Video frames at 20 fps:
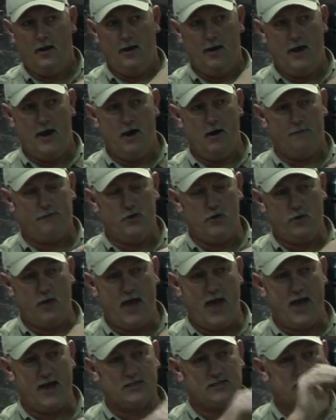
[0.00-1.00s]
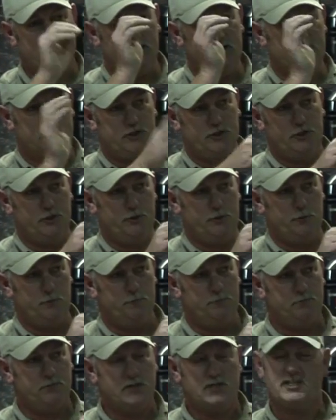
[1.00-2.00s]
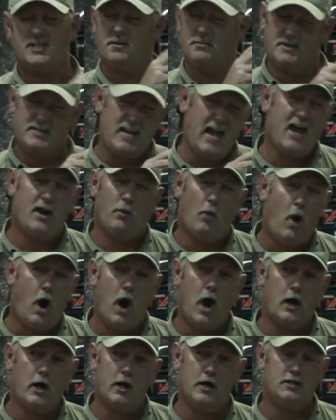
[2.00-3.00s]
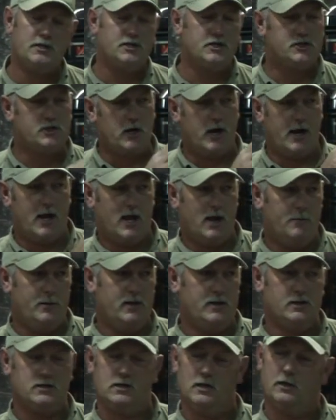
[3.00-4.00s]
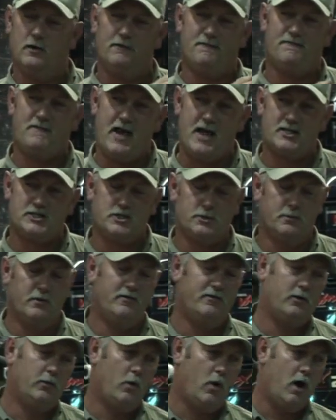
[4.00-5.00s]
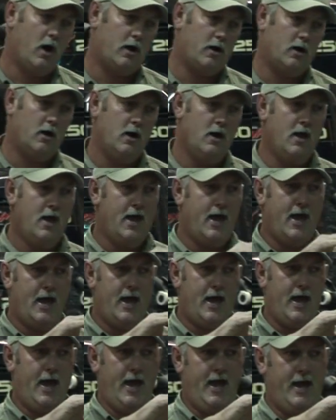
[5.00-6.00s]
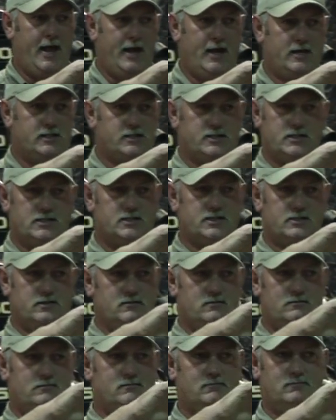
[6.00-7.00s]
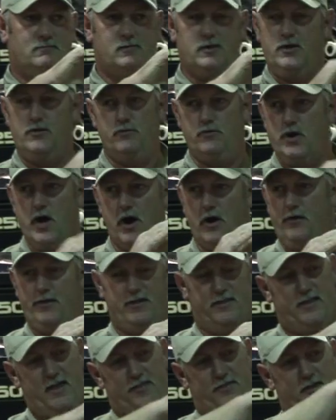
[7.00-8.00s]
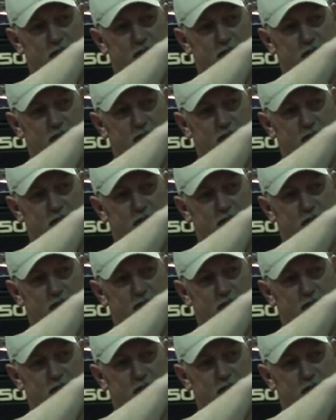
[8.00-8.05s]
Now, if you cast into some dead water to try and come into the little faster moving water, and you know that